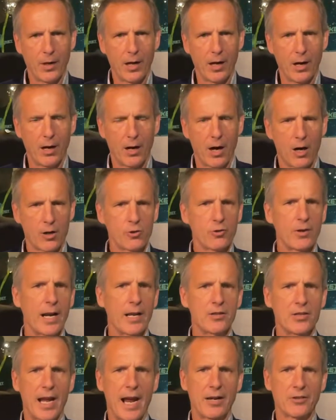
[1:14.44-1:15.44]
our
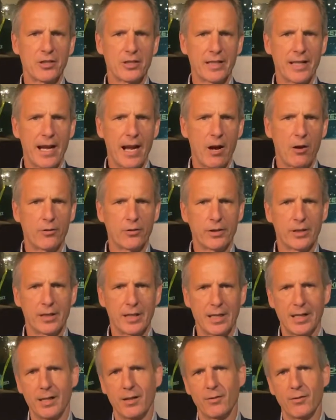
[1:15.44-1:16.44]
transaction count.
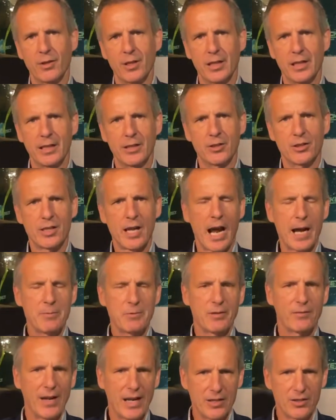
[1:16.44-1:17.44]
The
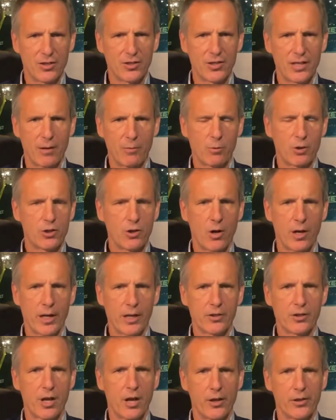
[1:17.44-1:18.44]
types of agents that were joining
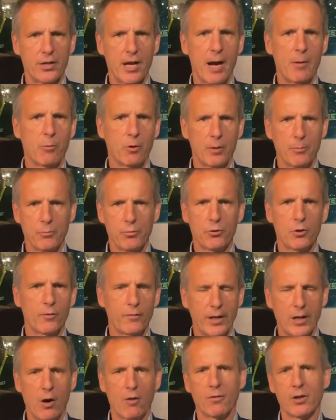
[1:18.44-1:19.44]
us all the time were
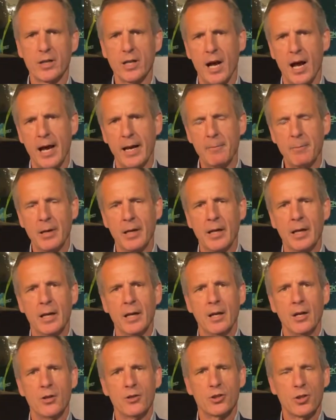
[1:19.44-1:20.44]
improving over time.
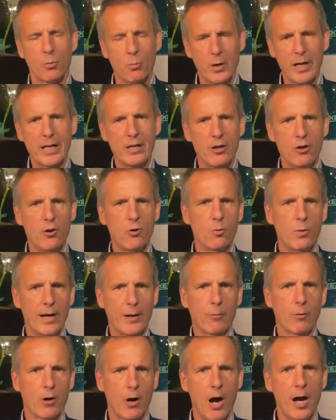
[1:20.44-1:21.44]
So we knew
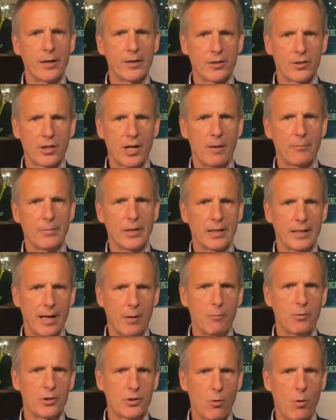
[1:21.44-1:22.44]
we were onto something
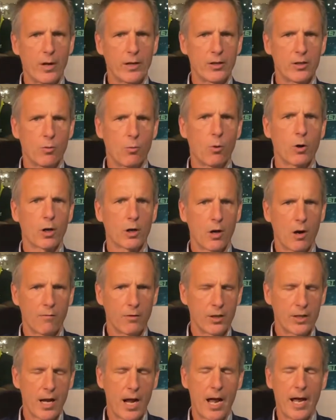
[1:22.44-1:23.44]
that was going to work
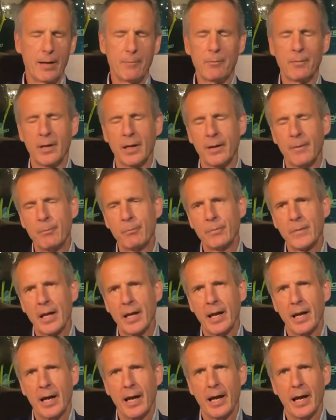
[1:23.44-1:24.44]
over time.
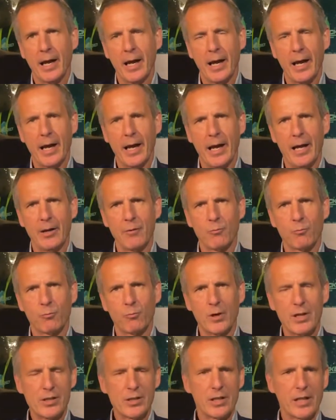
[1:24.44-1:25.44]
And
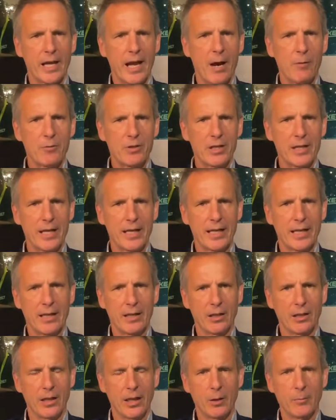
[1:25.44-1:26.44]
recently I was thinking
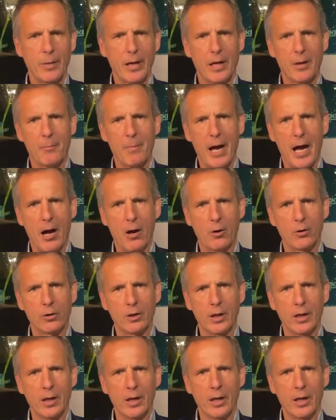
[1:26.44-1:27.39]
a little bit about,